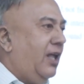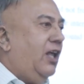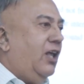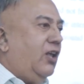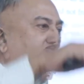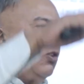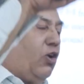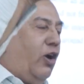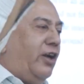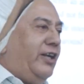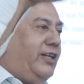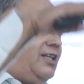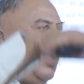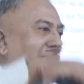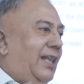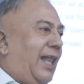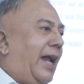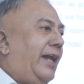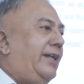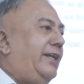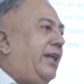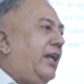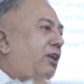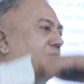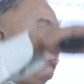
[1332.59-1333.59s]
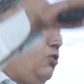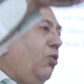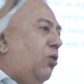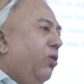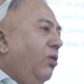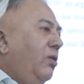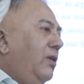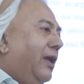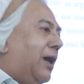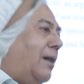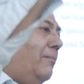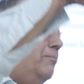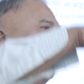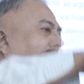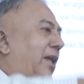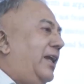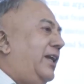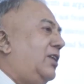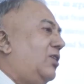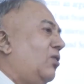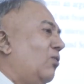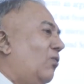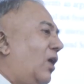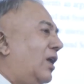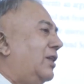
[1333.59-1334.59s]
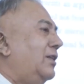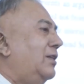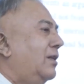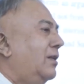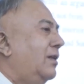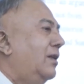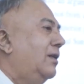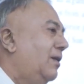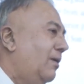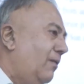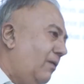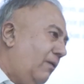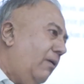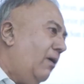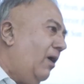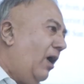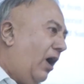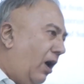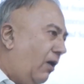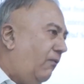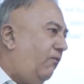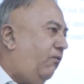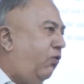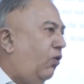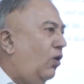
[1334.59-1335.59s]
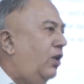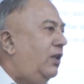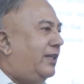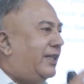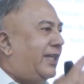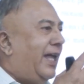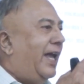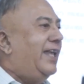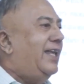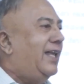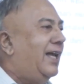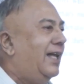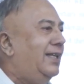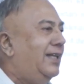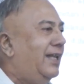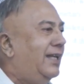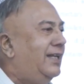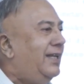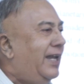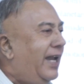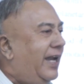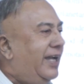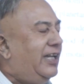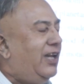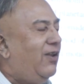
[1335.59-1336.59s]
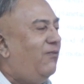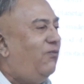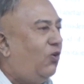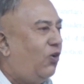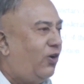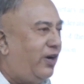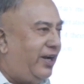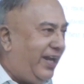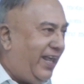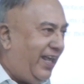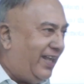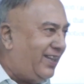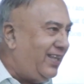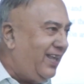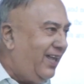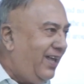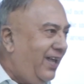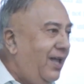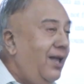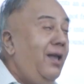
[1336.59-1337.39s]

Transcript: So its latitude completes one full cycle in 84 days.